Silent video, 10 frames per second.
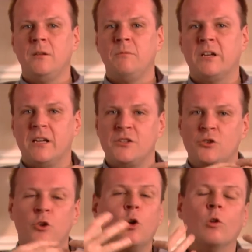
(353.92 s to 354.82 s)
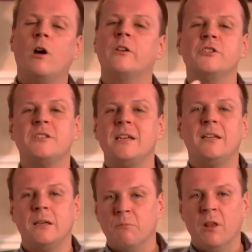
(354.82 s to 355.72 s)
because you're no longer just
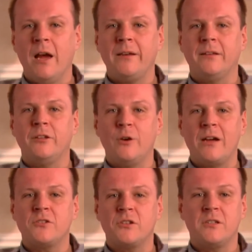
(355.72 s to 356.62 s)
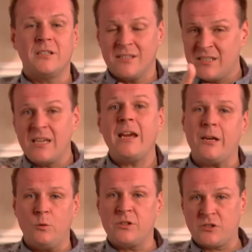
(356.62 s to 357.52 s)
taking it blindly. You actually can say
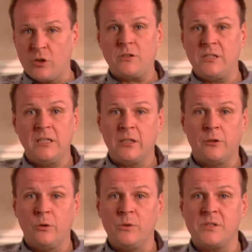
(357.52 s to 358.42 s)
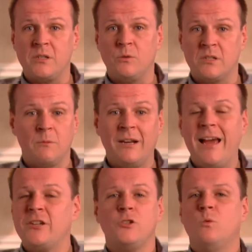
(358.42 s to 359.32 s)
with certainty and congruency when someone
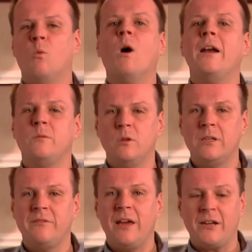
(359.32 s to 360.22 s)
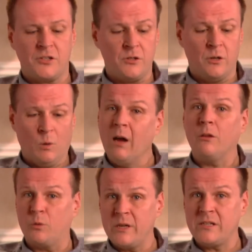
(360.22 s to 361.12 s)
asks you, well, why do you believe X? And you go, well,
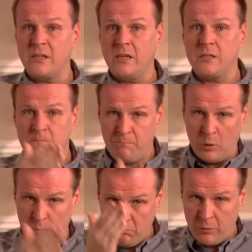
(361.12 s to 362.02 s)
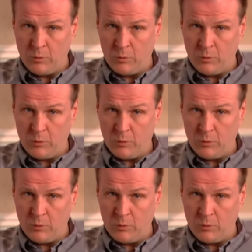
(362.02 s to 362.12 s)
the reason is boom,